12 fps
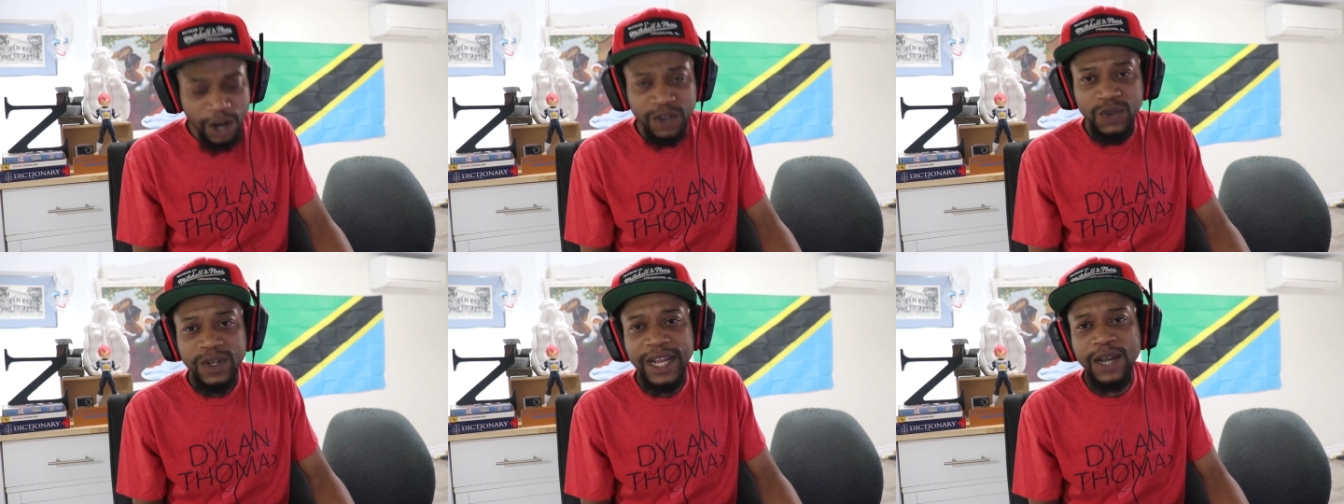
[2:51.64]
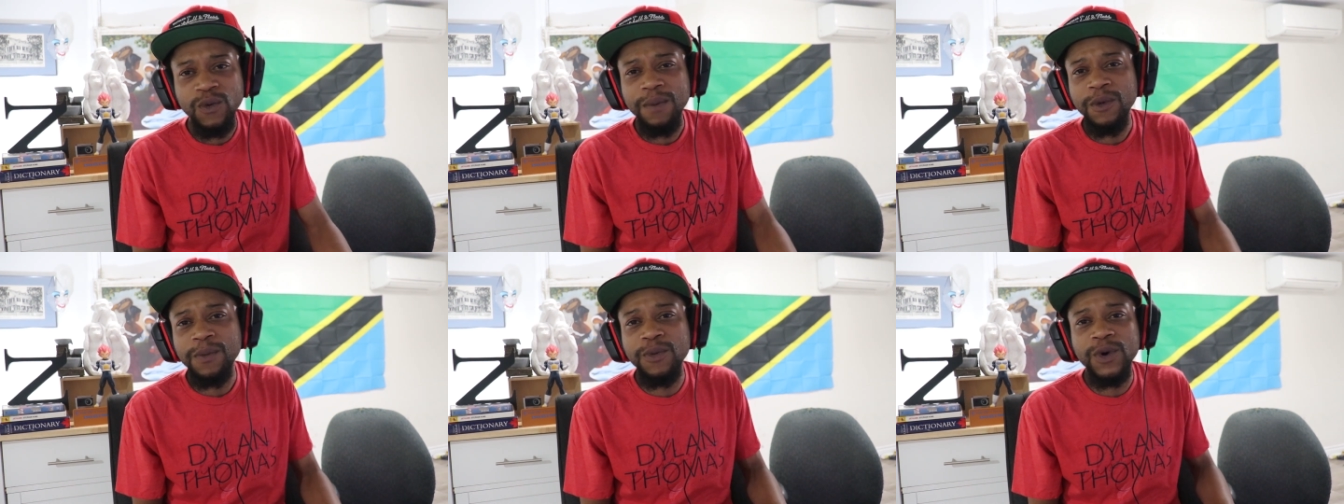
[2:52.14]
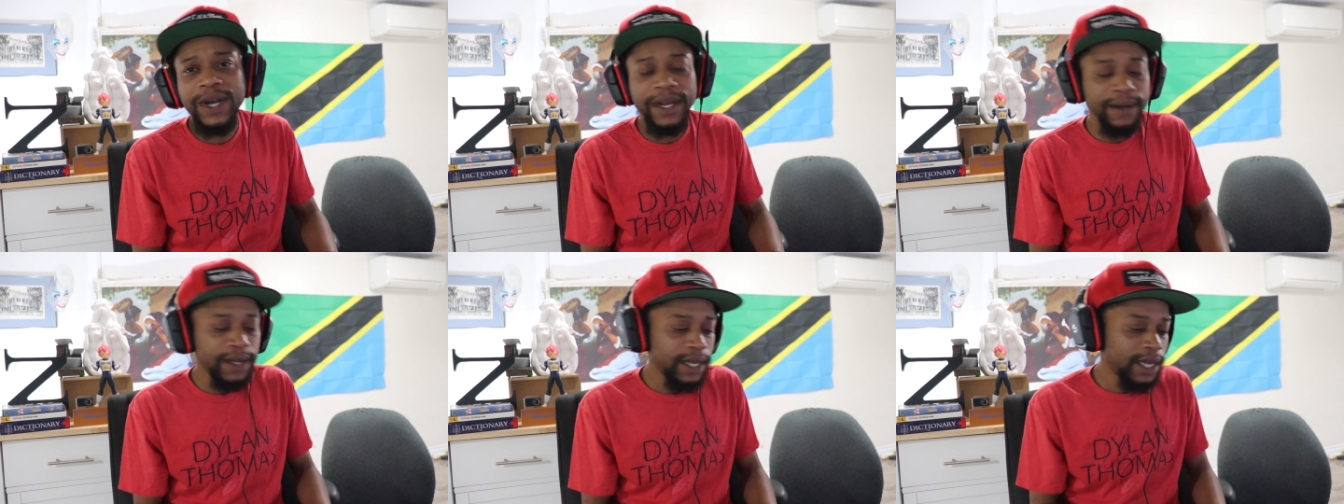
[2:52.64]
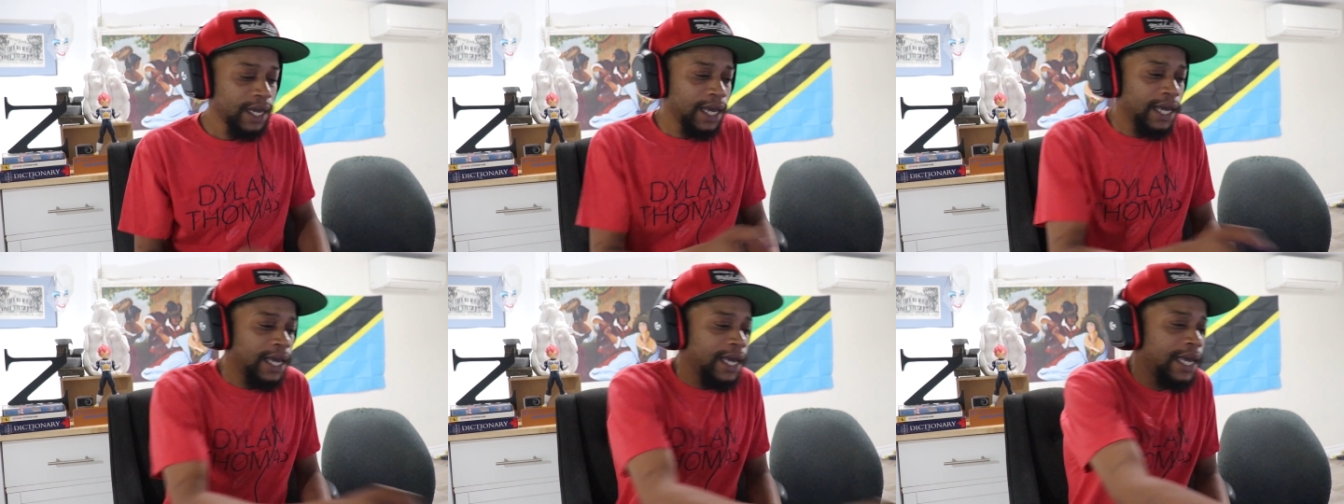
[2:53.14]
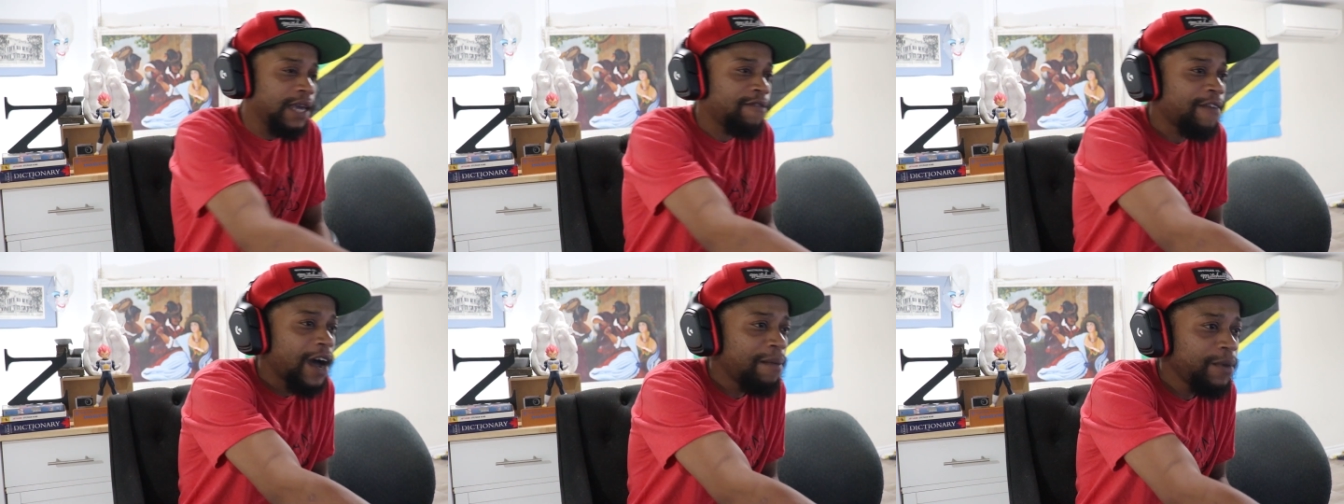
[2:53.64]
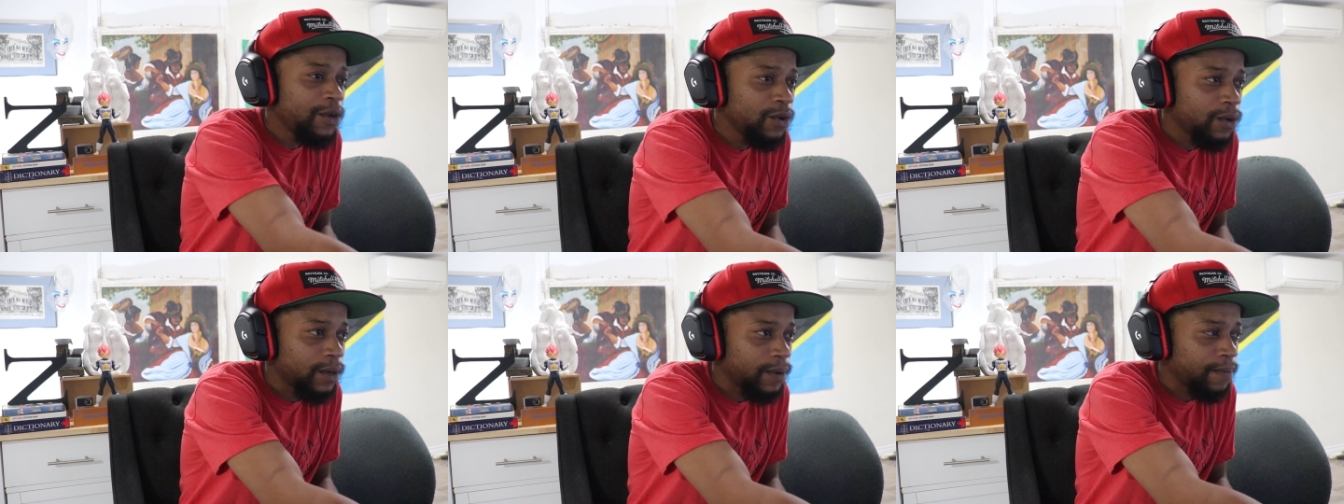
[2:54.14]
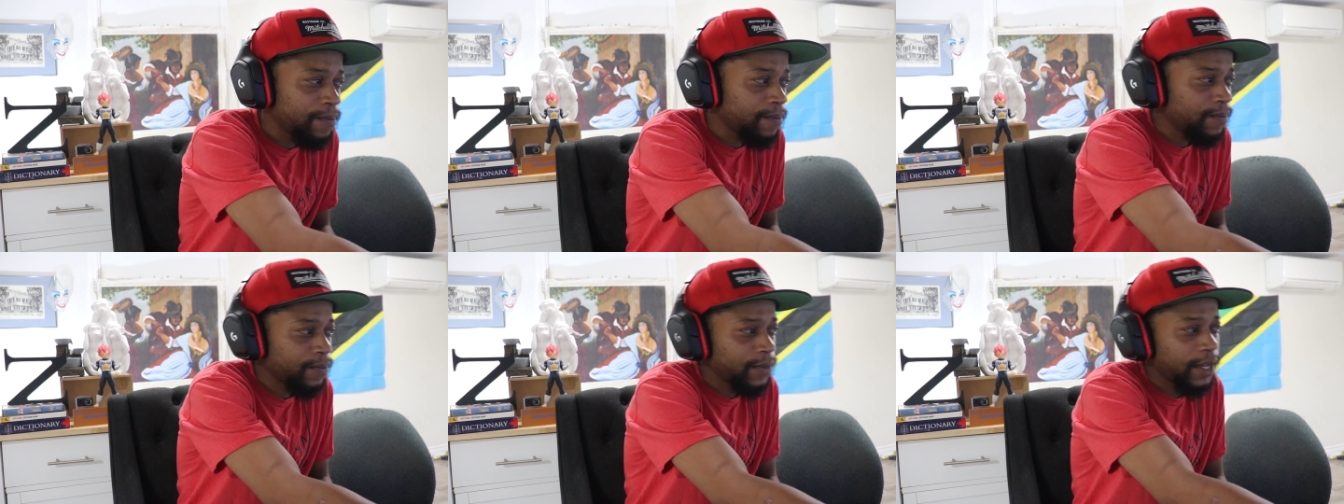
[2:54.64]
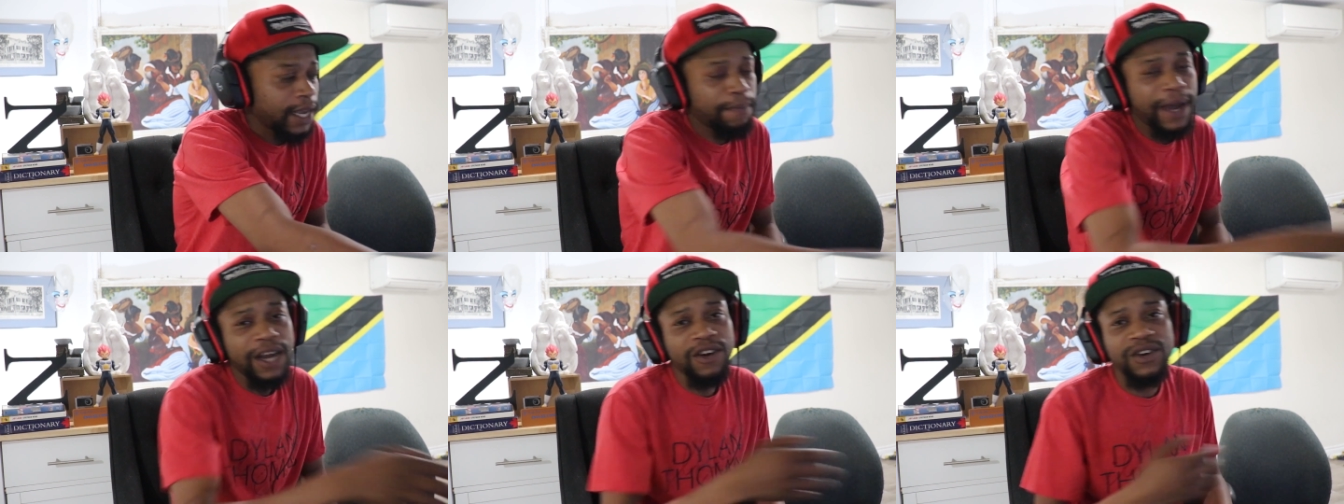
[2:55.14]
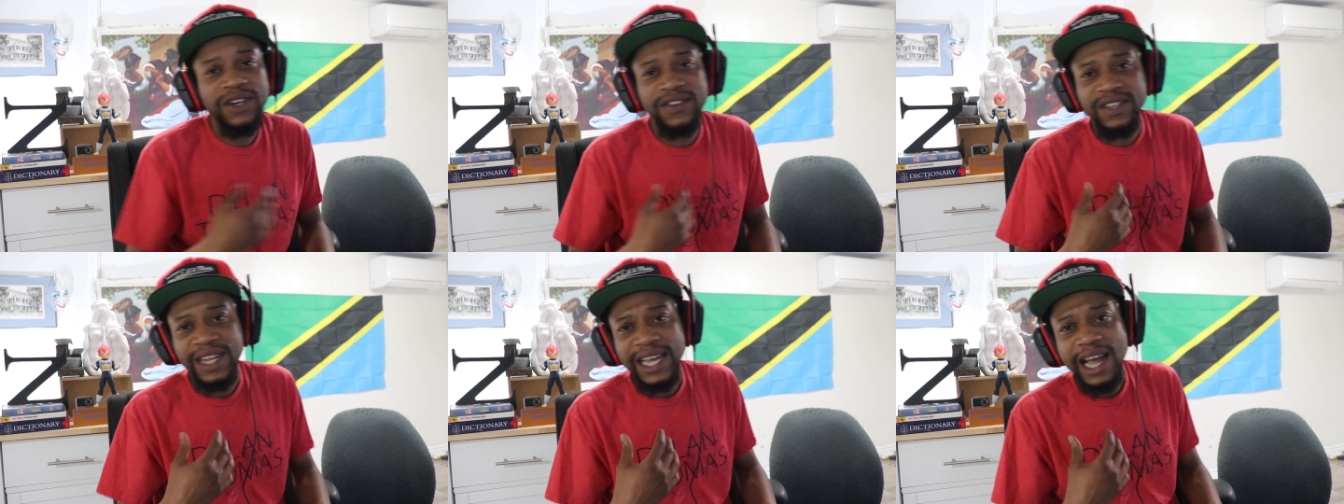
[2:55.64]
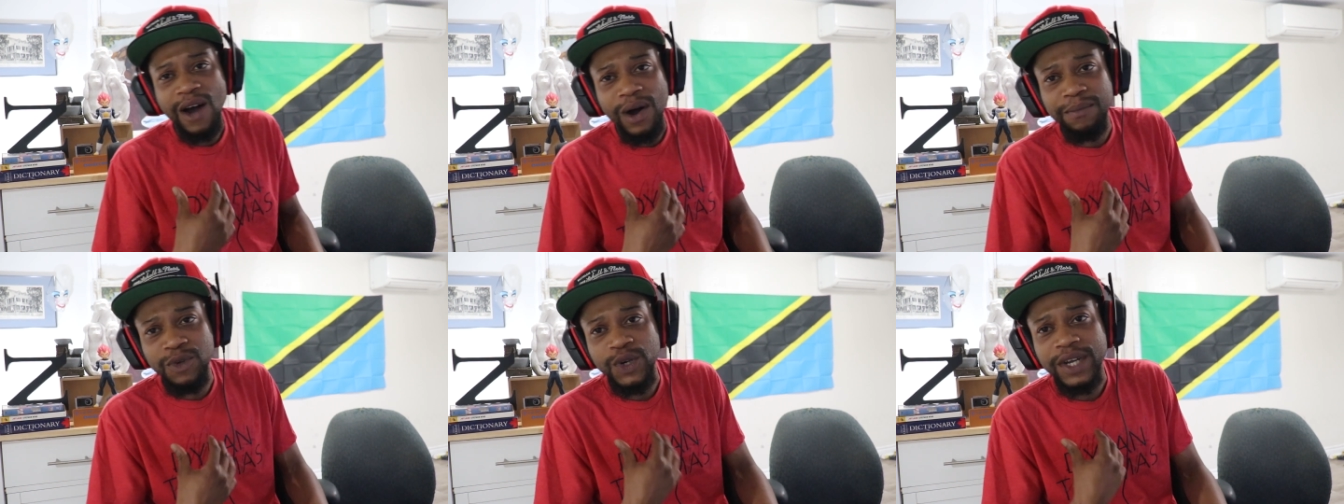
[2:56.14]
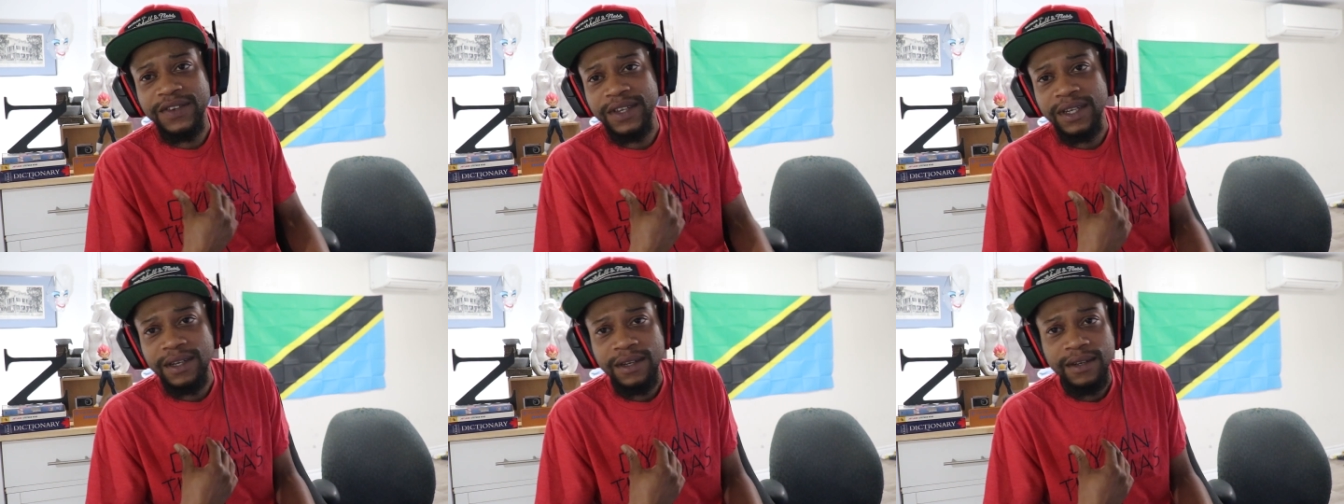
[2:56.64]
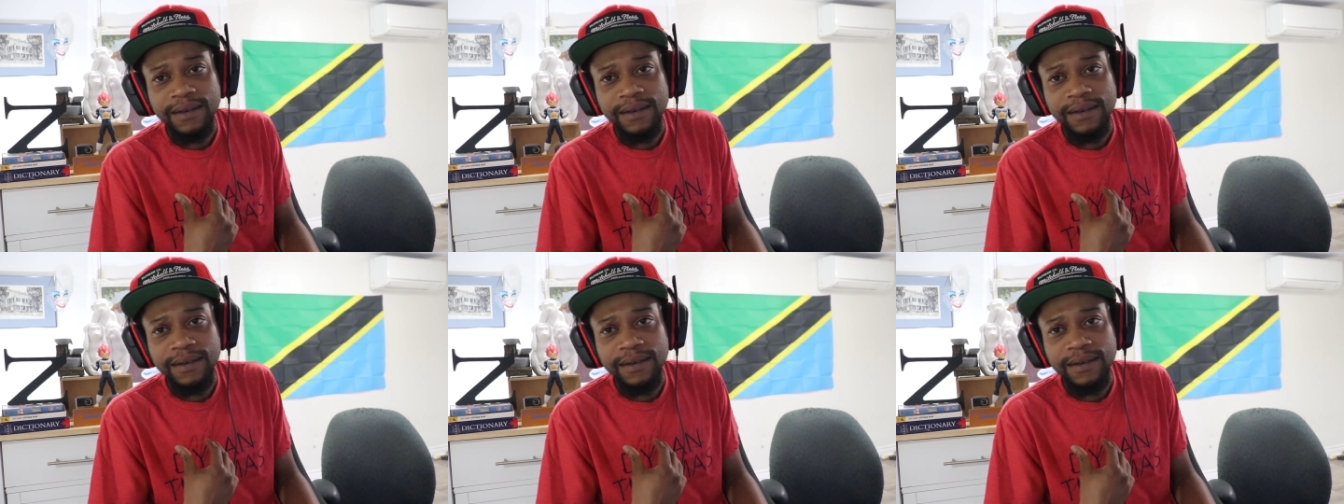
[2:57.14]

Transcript: also, like, one more point. If I'm a dude and my girl doesn't like how I'm dressing,